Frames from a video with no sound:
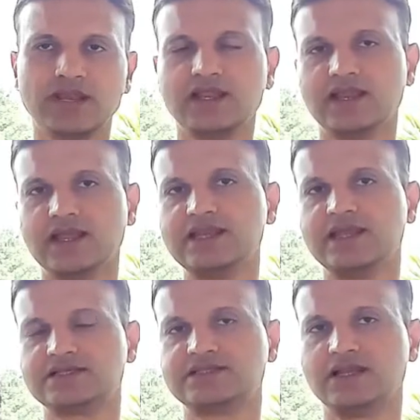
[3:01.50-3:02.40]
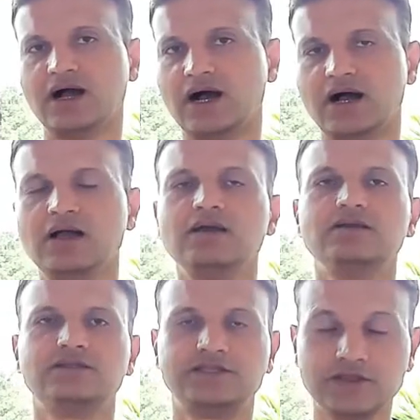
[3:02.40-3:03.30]
in ADHD are
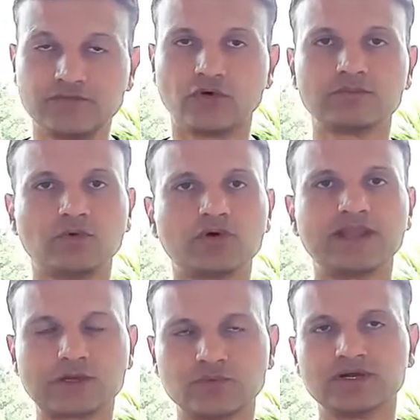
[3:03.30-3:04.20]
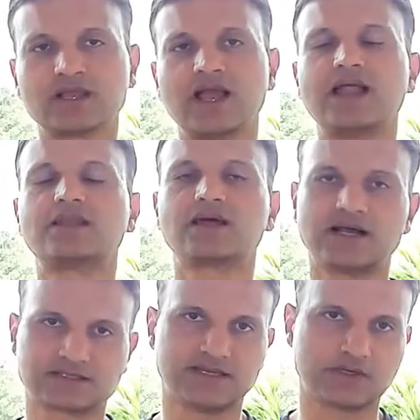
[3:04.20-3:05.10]
default mode network and
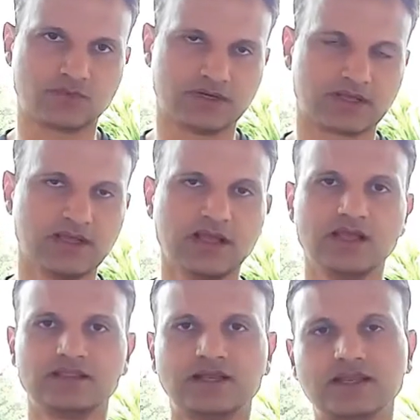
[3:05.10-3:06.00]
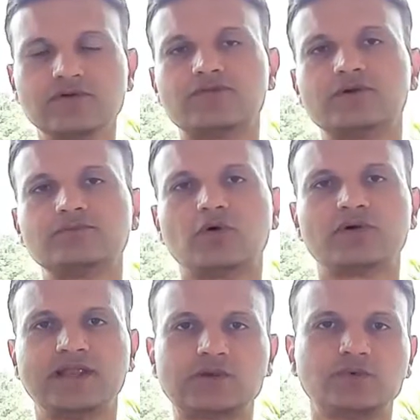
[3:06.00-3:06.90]
task network. The default
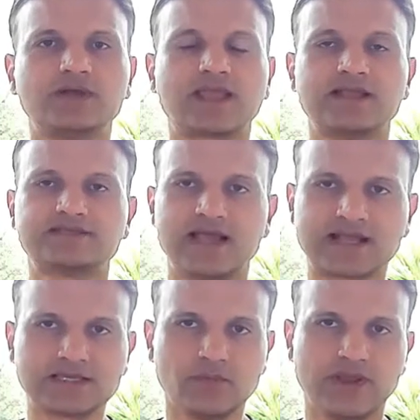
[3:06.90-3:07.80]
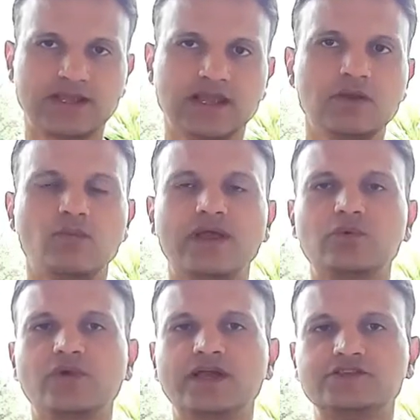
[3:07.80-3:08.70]
mode network is activated when
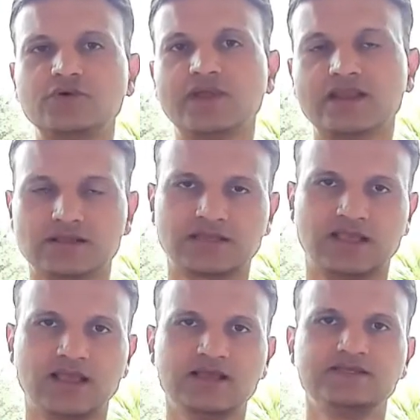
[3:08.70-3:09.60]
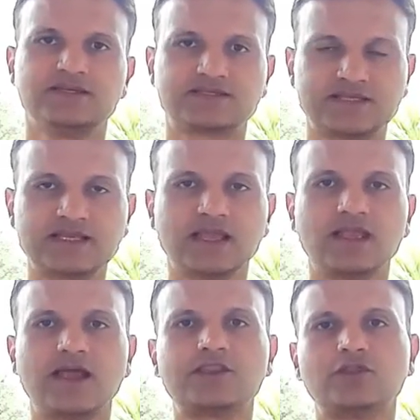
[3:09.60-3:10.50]
we are doing nothing, just
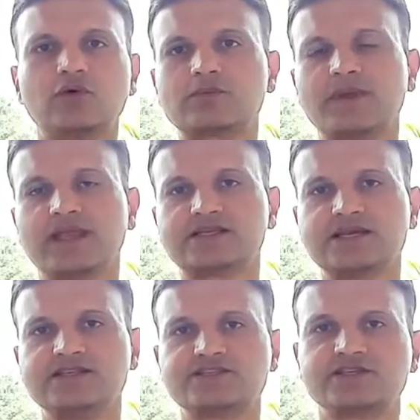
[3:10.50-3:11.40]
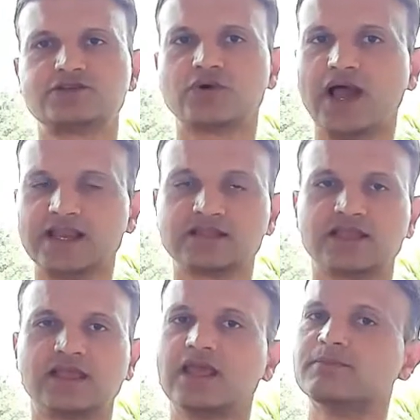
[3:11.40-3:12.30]
sitting and not paying attention to
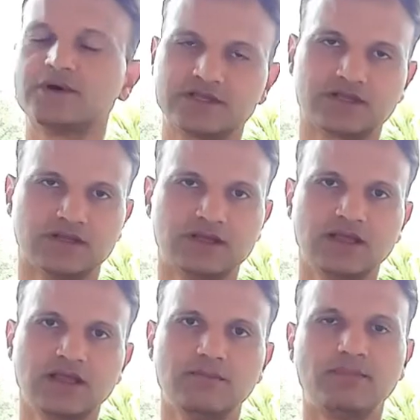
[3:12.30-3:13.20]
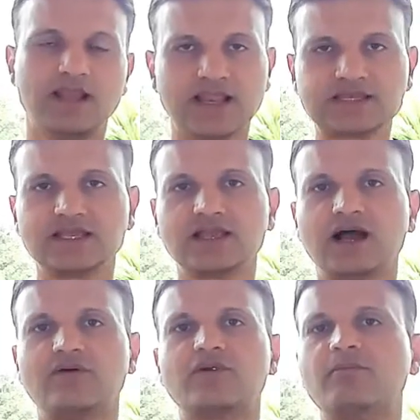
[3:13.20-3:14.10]
anything in particular, by letting
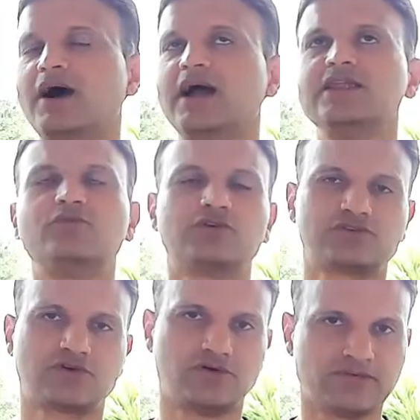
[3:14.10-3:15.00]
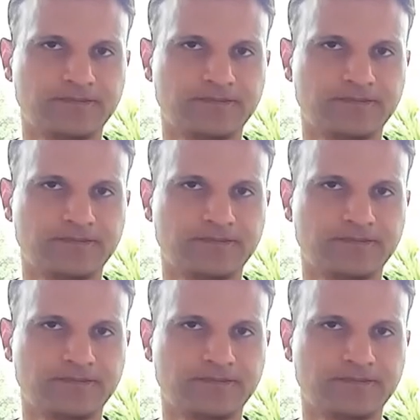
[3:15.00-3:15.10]
our mind wander off.